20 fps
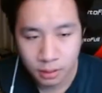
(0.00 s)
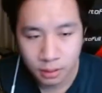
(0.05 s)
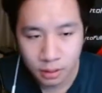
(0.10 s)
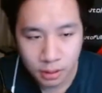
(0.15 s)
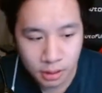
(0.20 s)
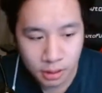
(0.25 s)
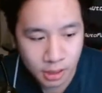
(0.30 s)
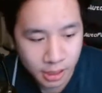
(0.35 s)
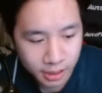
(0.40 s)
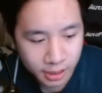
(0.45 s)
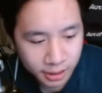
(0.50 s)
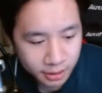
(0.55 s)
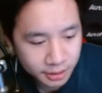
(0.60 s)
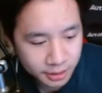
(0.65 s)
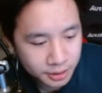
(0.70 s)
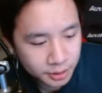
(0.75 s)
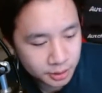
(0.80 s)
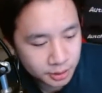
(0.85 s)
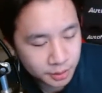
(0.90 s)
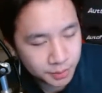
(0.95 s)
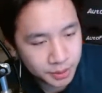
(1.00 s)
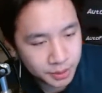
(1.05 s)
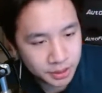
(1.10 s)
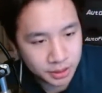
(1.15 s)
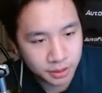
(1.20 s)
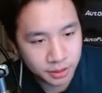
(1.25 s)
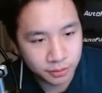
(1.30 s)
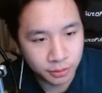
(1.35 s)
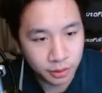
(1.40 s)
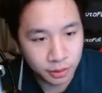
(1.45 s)
All right, now this one's a bit
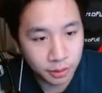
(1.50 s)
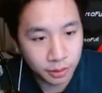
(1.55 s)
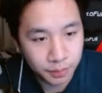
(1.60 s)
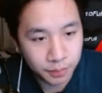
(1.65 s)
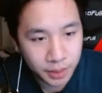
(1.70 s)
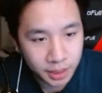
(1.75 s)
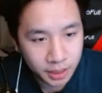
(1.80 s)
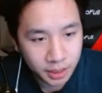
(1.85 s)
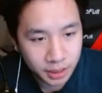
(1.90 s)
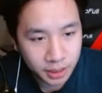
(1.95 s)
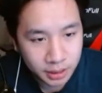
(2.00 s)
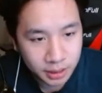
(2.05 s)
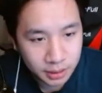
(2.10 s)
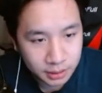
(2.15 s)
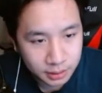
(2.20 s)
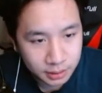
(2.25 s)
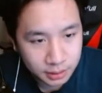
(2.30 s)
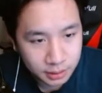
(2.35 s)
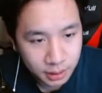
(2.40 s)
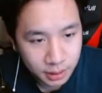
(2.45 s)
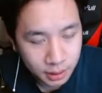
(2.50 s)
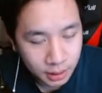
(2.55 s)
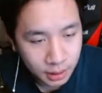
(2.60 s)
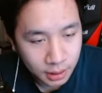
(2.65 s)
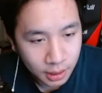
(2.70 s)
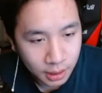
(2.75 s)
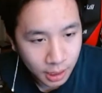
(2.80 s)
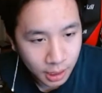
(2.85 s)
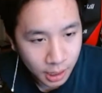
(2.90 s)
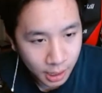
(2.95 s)
different because
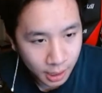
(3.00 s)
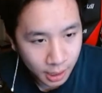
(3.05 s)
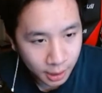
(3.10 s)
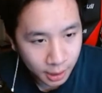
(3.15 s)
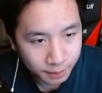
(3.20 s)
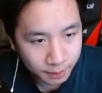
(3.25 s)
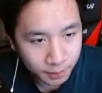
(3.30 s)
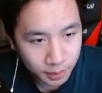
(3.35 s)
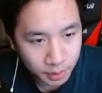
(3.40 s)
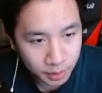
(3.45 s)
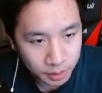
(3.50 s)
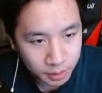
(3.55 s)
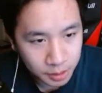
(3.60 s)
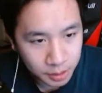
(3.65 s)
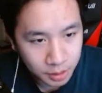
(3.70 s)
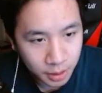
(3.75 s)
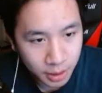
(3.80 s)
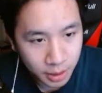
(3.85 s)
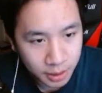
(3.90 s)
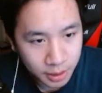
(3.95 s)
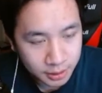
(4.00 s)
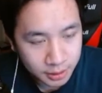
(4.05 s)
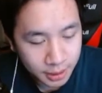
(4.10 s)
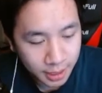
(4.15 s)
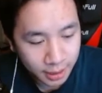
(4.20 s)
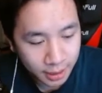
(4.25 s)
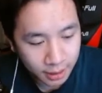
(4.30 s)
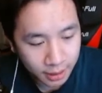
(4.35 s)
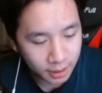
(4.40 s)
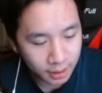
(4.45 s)
you notice
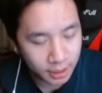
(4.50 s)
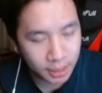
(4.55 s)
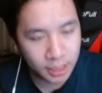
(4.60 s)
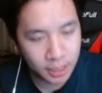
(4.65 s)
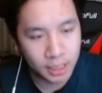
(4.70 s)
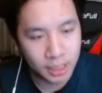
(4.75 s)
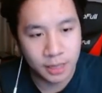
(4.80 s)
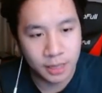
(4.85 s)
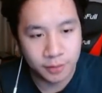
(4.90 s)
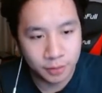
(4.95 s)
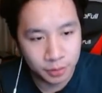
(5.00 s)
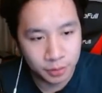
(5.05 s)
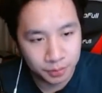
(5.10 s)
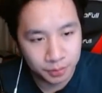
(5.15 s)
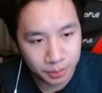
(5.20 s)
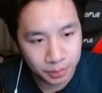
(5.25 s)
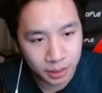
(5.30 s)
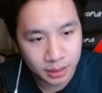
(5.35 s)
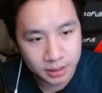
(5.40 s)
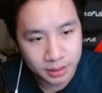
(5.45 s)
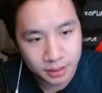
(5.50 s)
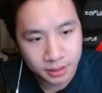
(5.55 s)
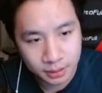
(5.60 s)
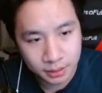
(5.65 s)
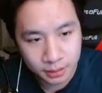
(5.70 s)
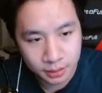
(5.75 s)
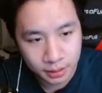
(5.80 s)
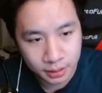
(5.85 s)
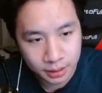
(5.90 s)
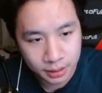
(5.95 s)
that if you plus
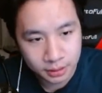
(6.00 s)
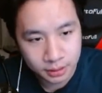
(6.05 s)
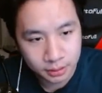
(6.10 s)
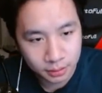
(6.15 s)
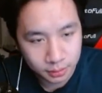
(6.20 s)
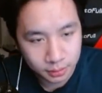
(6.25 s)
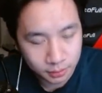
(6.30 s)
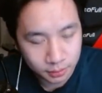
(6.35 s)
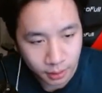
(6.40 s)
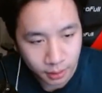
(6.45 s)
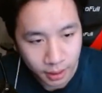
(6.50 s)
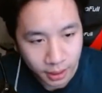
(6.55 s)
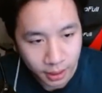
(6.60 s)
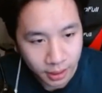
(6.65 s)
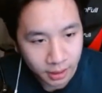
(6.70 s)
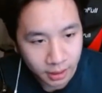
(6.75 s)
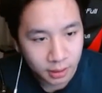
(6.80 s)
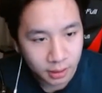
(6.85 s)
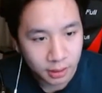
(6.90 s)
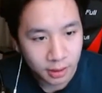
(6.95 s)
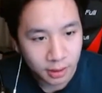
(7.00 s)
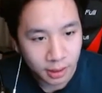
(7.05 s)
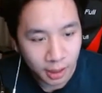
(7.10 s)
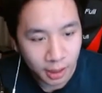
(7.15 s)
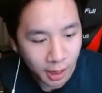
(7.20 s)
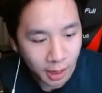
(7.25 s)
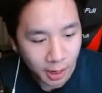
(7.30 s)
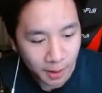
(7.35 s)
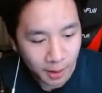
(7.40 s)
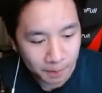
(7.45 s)
these two, right,
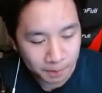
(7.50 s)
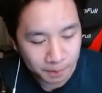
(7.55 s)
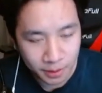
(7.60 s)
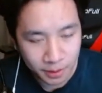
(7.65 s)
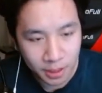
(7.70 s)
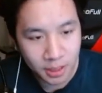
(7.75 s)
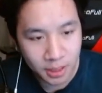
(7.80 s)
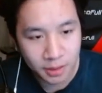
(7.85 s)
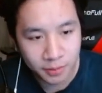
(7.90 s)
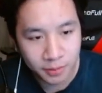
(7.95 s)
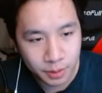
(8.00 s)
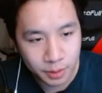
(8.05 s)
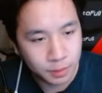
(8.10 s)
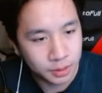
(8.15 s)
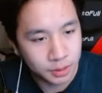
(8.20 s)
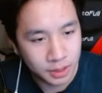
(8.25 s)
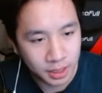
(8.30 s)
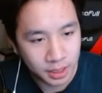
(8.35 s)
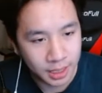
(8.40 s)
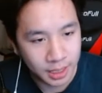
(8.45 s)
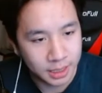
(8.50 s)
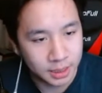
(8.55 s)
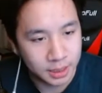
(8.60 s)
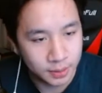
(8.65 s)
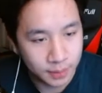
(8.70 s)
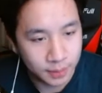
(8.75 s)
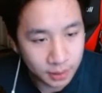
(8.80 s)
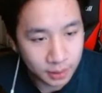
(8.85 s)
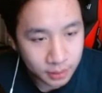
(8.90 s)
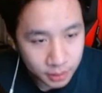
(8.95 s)
none of the variables get canceled
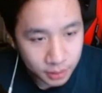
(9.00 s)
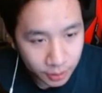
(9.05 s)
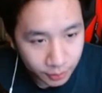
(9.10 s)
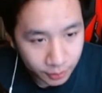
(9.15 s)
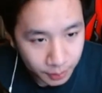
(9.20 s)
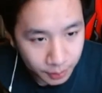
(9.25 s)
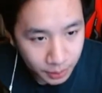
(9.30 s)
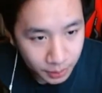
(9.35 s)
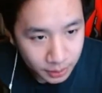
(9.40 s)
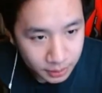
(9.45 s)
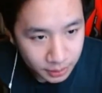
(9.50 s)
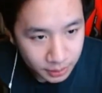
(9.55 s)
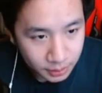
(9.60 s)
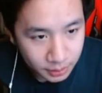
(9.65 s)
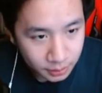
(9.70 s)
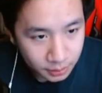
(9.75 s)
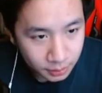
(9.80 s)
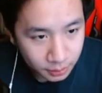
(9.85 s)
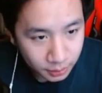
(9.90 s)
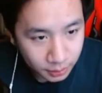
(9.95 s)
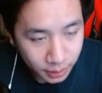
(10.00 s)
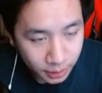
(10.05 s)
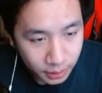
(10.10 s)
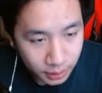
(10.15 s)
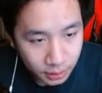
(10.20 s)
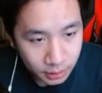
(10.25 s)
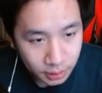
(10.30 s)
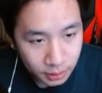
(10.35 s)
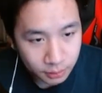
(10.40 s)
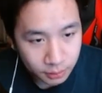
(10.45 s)
out. So if I plus these two, right,
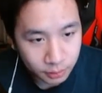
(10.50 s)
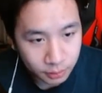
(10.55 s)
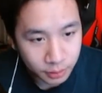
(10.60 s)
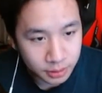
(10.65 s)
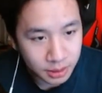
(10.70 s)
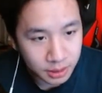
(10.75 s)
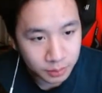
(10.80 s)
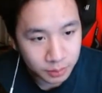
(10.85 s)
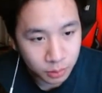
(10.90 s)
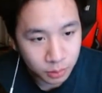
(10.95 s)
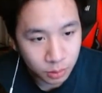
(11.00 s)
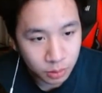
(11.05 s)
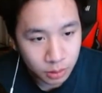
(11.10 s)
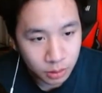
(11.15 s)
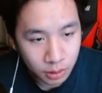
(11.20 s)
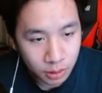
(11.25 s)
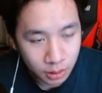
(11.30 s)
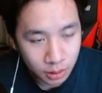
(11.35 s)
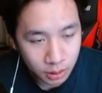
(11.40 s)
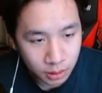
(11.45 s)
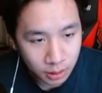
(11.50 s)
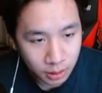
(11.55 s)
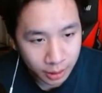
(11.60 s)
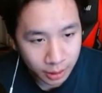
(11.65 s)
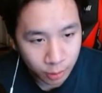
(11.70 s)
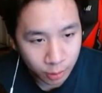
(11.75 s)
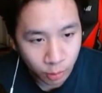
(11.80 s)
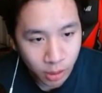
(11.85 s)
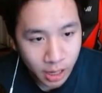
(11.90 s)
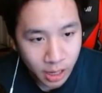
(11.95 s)
for example, like
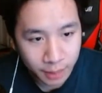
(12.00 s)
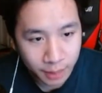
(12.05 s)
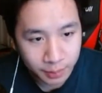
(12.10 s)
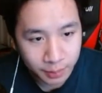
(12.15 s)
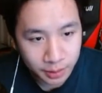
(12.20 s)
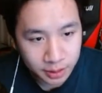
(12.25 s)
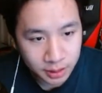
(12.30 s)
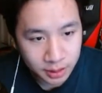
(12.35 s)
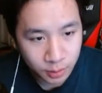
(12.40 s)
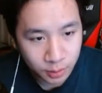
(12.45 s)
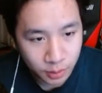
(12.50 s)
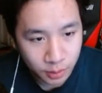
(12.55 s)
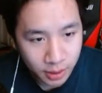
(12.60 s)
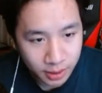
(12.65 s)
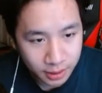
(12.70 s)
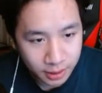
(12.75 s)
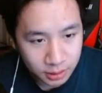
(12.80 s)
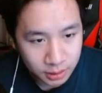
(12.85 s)
y plus 2y, that's